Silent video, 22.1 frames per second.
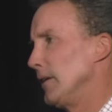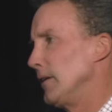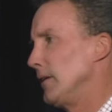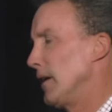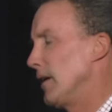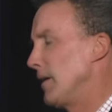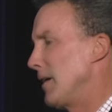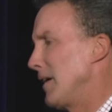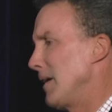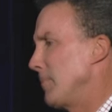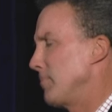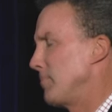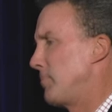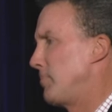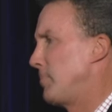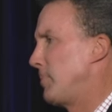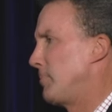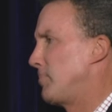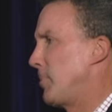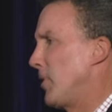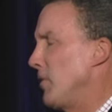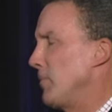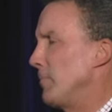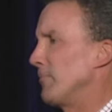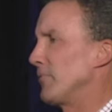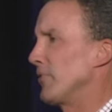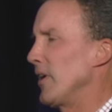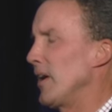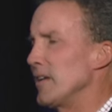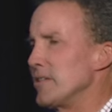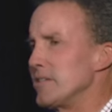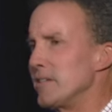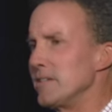Now, Pope
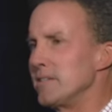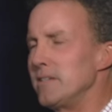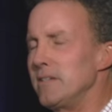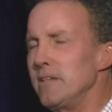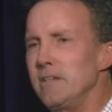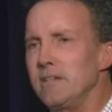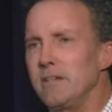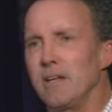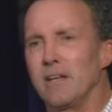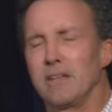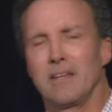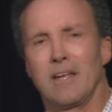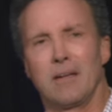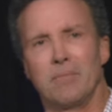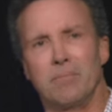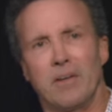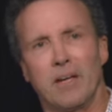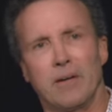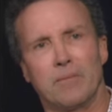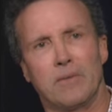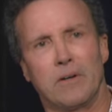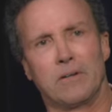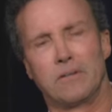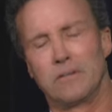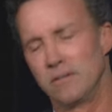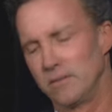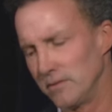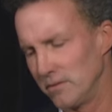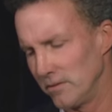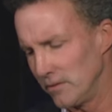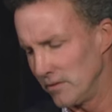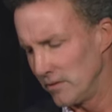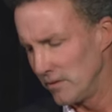Francis didn't get that memo.
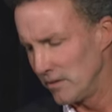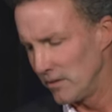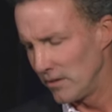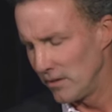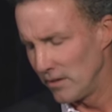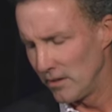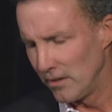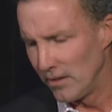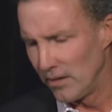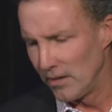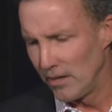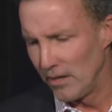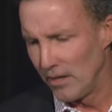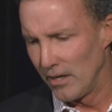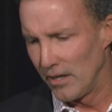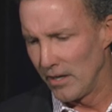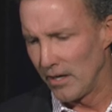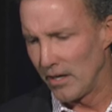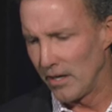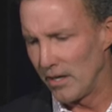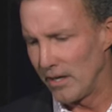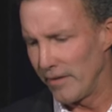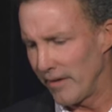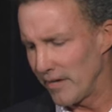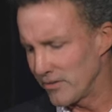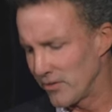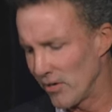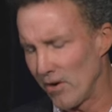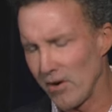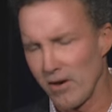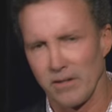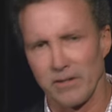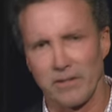
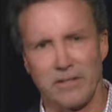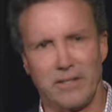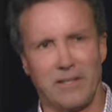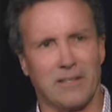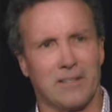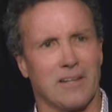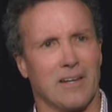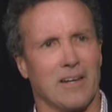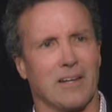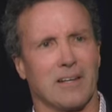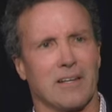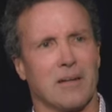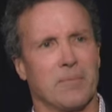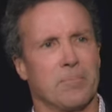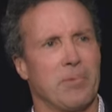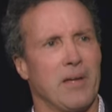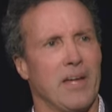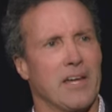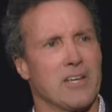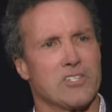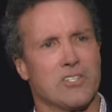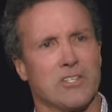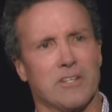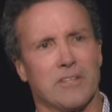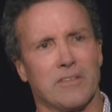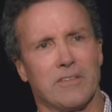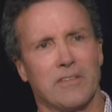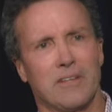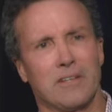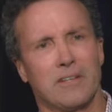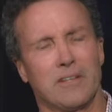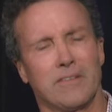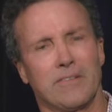That's hardly a compassionate
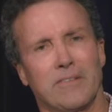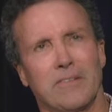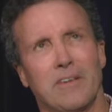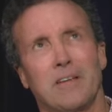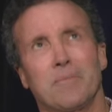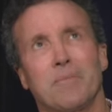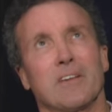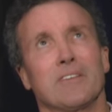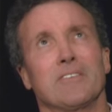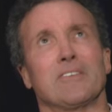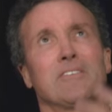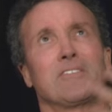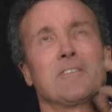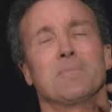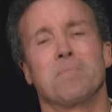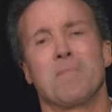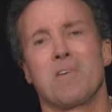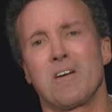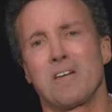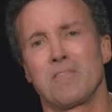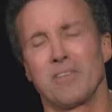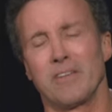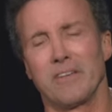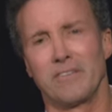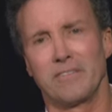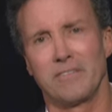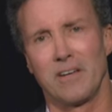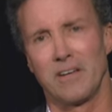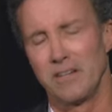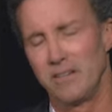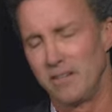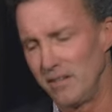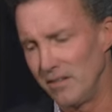thing to say about such a marvelous
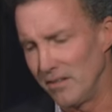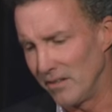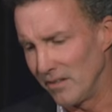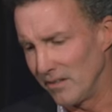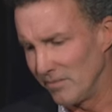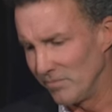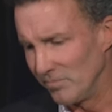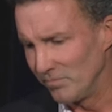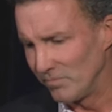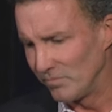idea.